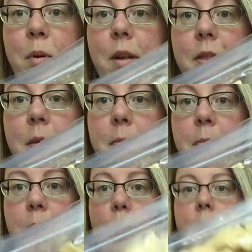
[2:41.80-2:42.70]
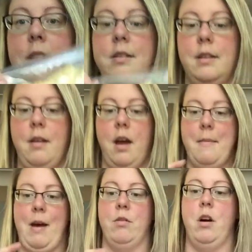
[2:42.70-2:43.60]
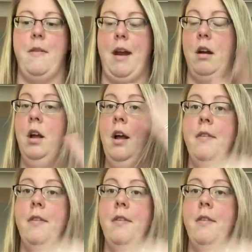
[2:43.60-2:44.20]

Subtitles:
put the point amount on there.